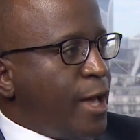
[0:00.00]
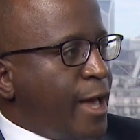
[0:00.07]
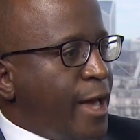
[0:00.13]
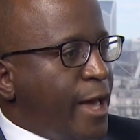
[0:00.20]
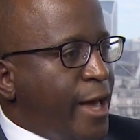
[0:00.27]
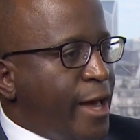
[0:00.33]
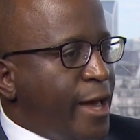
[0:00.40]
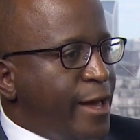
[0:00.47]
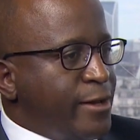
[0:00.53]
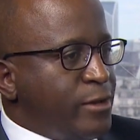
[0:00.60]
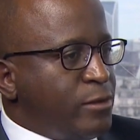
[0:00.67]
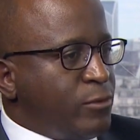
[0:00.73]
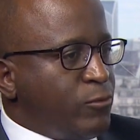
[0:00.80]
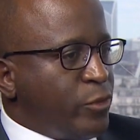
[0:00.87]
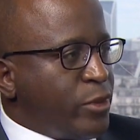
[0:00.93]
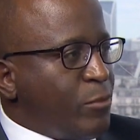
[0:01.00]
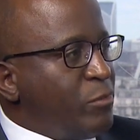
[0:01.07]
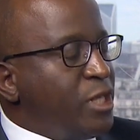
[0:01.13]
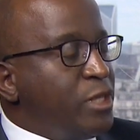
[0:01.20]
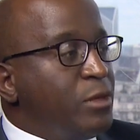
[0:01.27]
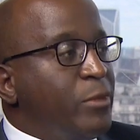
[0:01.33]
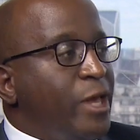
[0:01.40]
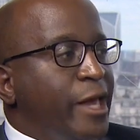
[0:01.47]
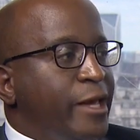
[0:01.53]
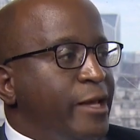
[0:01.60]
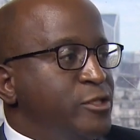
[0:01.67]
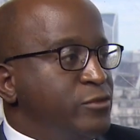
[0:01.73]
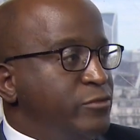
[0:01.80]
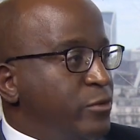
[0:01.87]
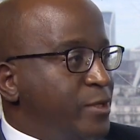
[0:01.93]
And with a median
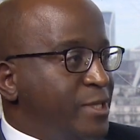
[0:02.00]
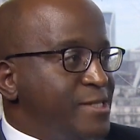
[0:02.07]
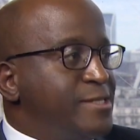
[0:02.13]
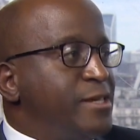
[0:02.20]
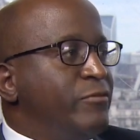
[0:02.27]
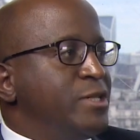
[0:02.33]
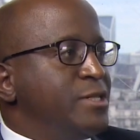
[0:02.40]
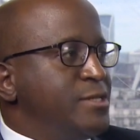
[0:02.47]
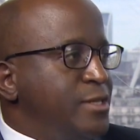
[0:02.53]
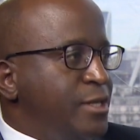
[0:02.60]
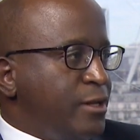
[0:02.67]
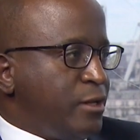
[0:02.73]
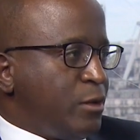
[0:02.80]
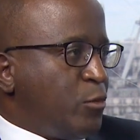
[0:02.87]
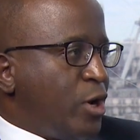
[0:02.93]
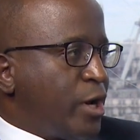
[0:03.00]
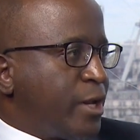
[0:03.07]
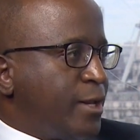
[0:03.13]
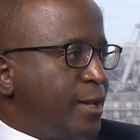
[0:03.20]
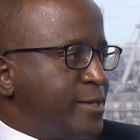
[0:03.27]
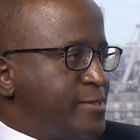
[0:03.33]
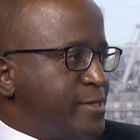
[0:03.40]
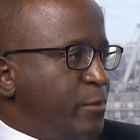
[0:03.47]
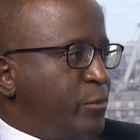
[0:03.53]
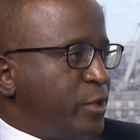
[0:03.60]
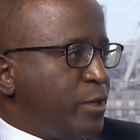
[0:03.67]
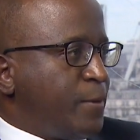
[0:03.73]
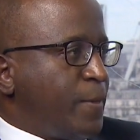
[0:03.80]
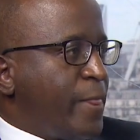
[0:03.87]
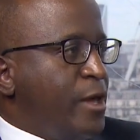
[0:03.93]
age of only 17 in a market like
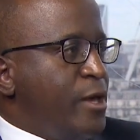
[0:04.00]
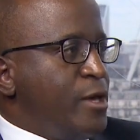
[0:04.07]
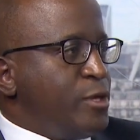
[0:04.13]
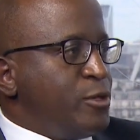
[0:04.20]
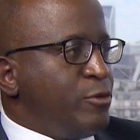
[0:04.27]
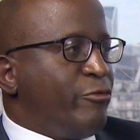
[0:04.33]
Zambia, you